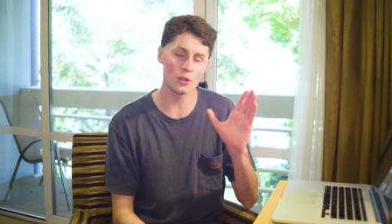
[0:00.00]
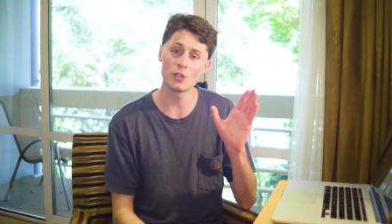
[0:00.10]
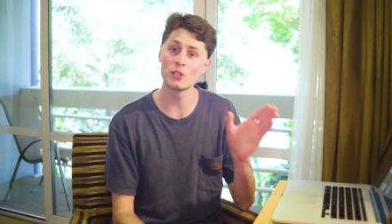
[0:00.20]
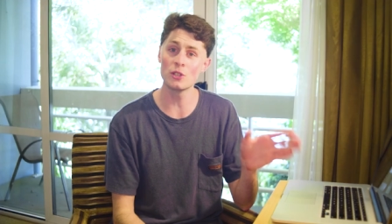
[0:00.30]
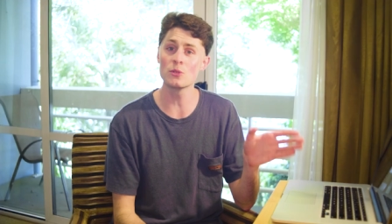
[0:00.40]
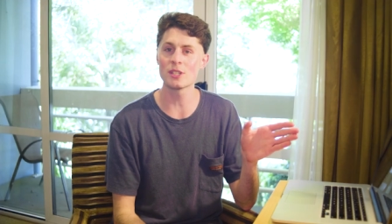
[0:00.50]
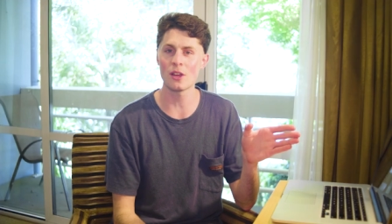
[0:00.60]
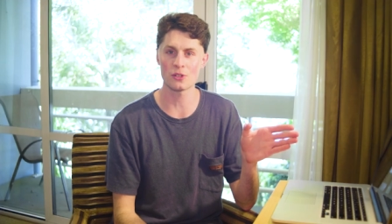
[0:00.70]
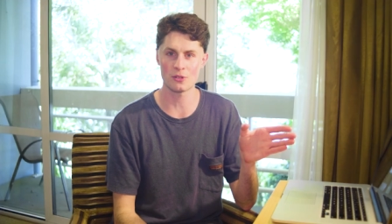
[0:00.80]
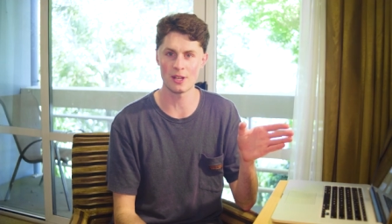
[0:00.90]
So you can use
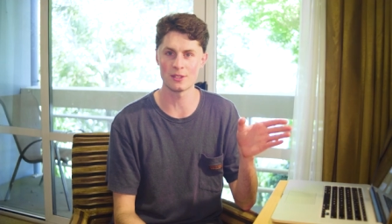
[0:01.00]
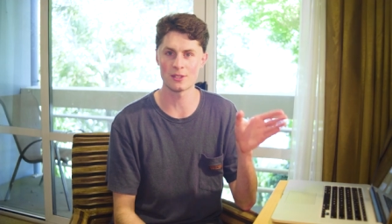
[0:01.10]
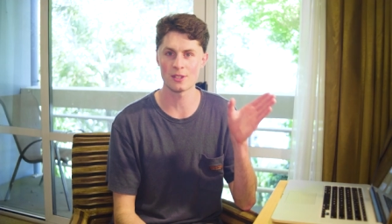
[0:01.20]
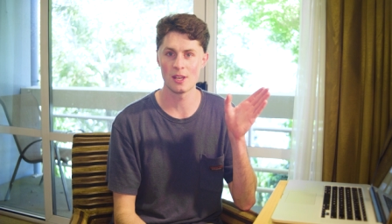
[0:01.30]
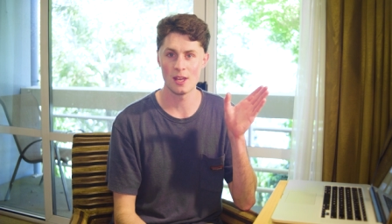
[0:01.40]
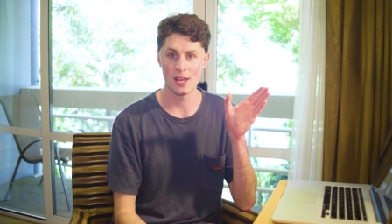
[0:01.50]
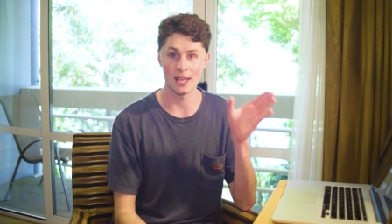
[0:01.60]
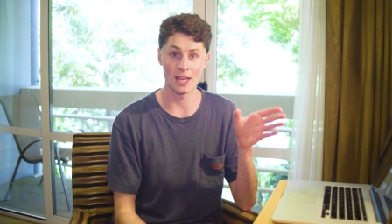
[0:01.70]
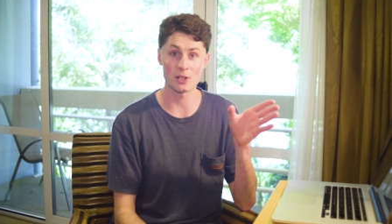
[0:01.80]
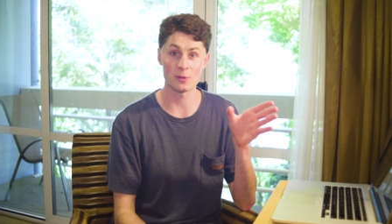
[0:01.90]
Sell the Trends
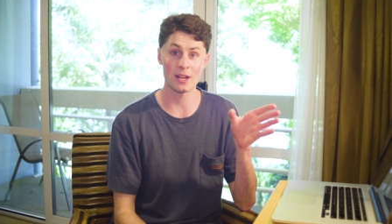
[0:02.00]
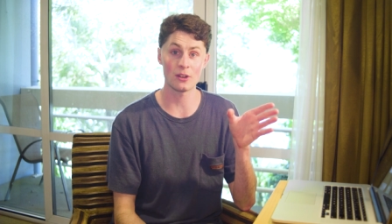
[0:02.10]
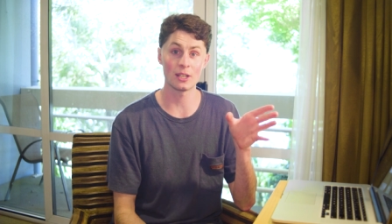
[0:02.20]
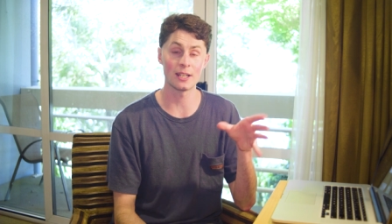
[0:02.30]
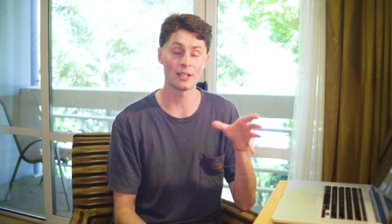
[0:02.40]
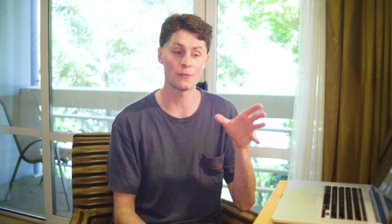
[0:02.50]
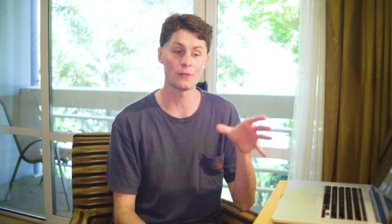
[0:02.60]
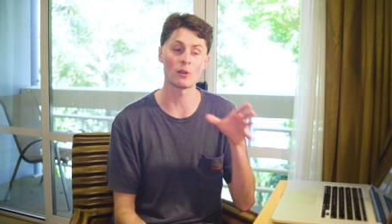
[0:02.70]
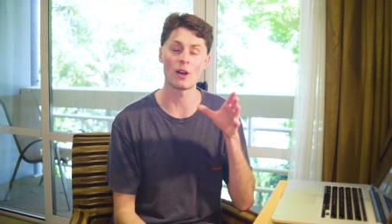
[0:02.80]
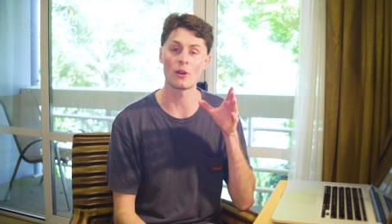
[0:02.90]
engagement calculator to
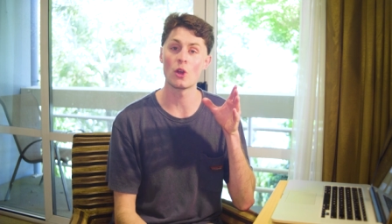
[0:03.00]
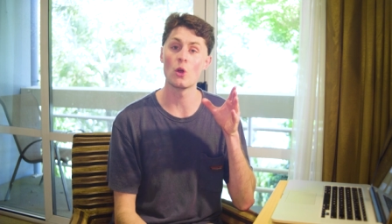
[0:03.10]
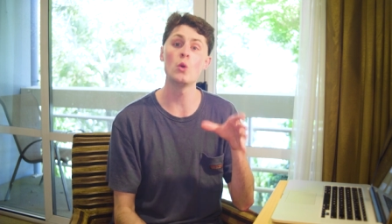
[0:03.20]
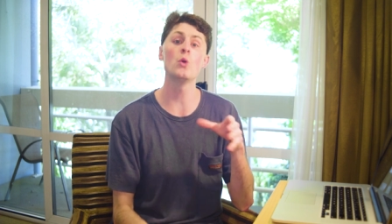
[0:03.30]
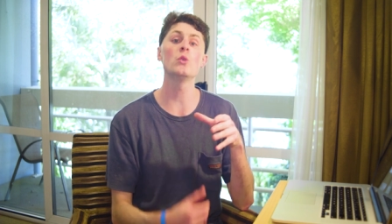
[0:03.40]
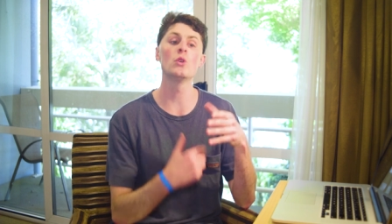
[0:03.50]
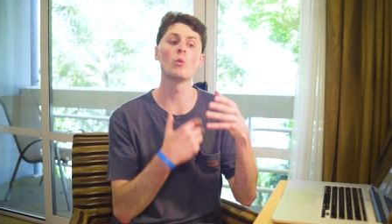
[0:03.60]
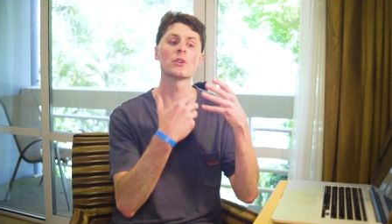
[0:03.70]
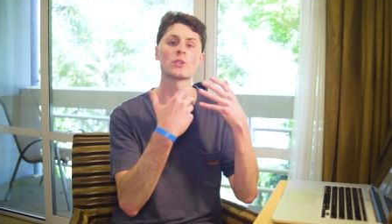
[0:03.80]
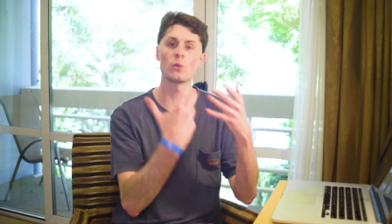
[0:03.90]
figure out who
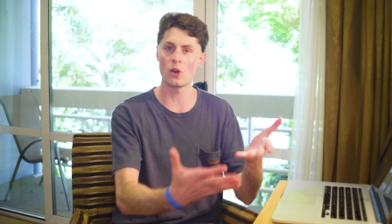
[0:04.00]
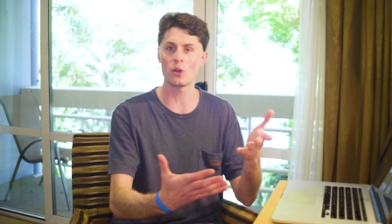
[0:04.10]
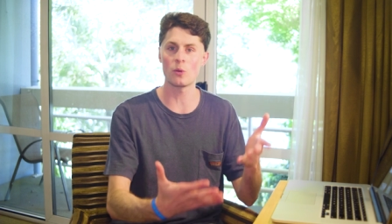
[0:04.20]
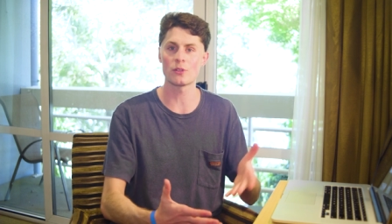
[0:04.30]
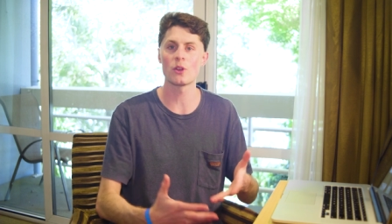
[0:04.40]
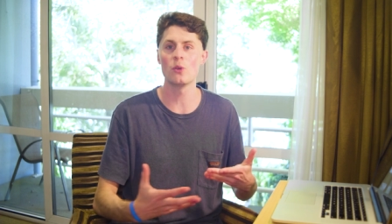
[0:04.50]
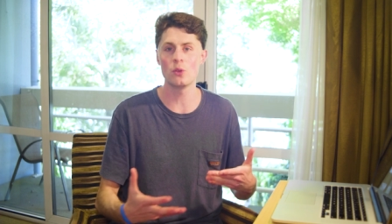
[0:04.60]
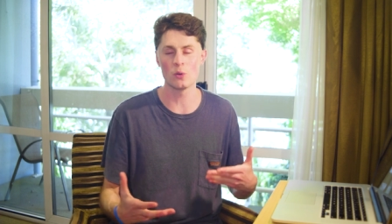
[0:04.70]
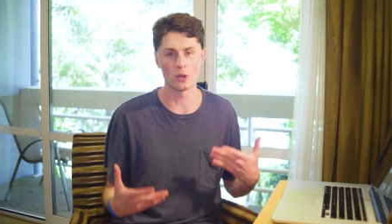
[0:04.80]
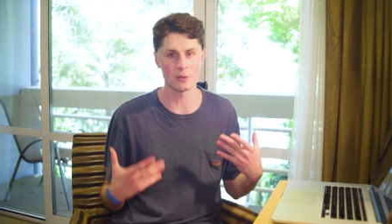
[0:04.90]
you want to work with, who
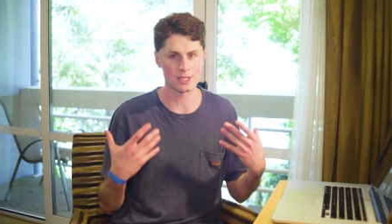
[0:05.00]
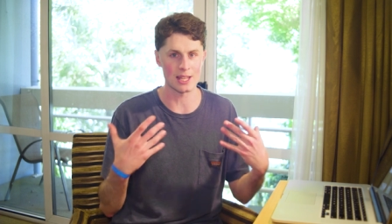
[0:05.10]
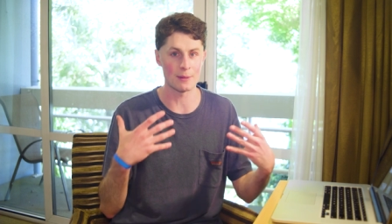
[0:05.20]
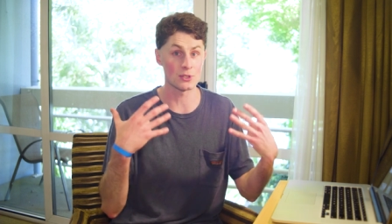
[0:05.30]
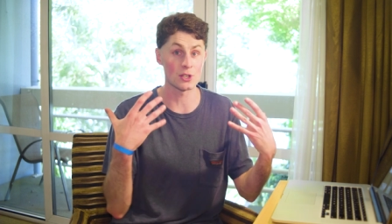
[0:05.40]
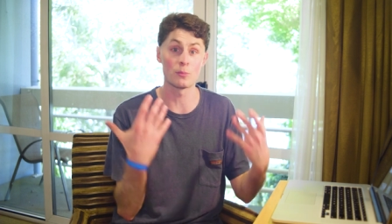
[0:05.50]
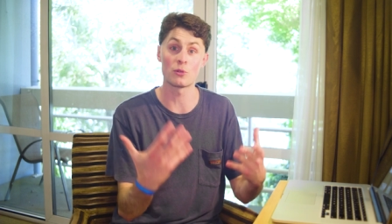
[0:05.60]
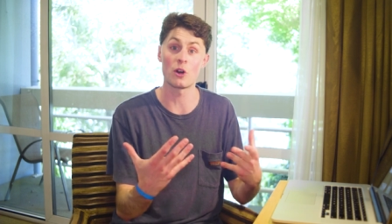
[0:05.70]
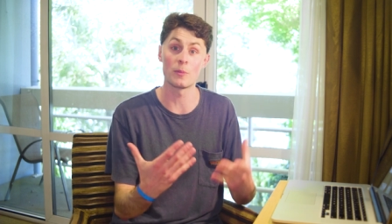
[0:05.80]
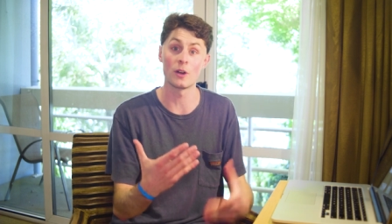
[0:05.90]
you want to establish a
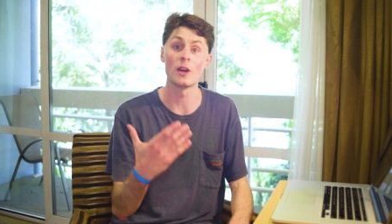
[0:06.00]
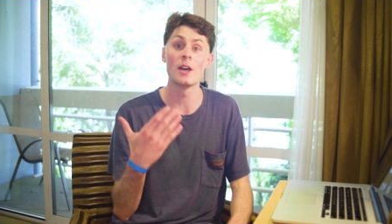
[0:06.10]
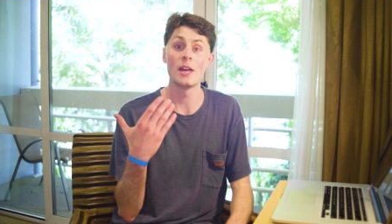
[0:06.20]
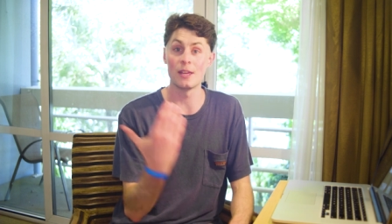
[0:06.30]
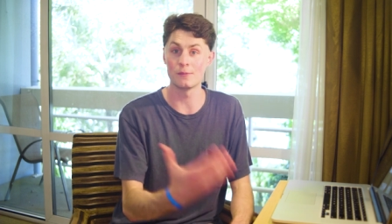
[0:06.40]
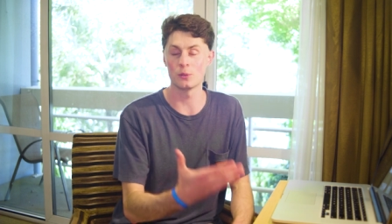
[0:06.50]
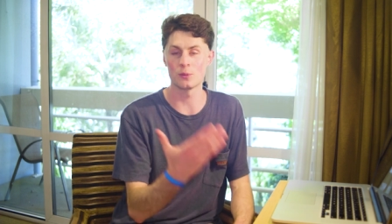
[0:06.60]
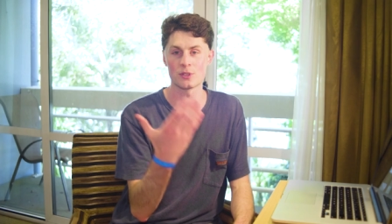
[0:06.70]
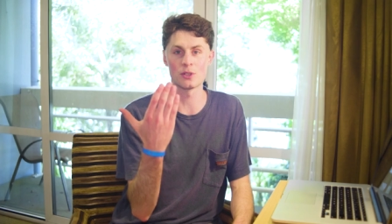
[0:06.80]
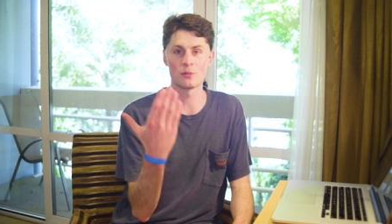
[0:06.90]
proper
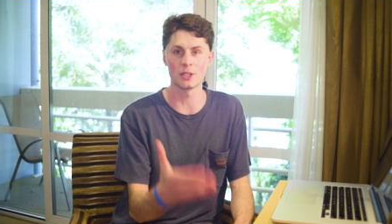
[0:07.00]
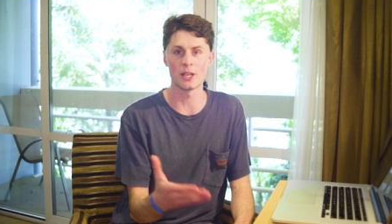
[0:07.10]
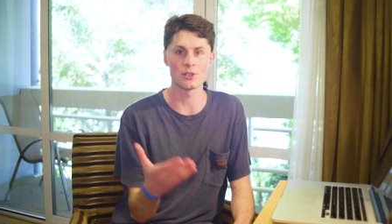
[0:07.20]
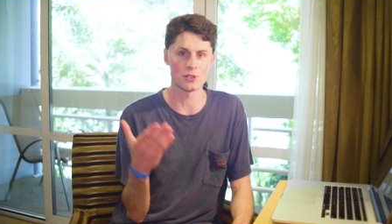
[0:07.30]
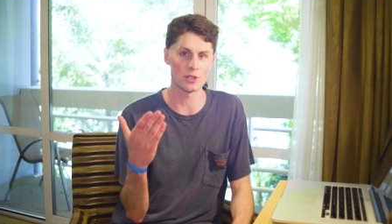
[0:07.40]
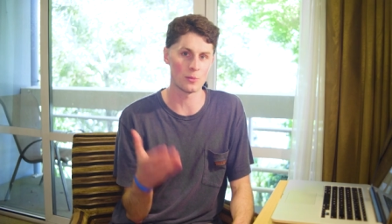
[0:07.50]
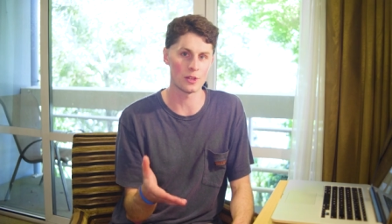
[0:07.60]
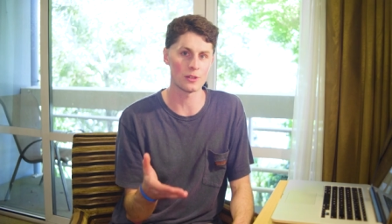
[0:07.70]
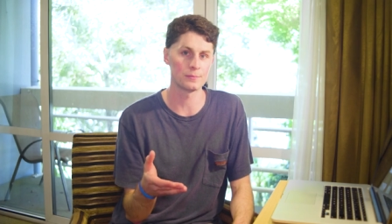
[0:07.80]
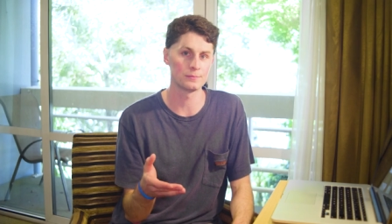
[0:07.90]
influencer relationship
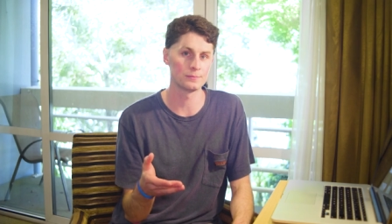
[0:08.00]
with.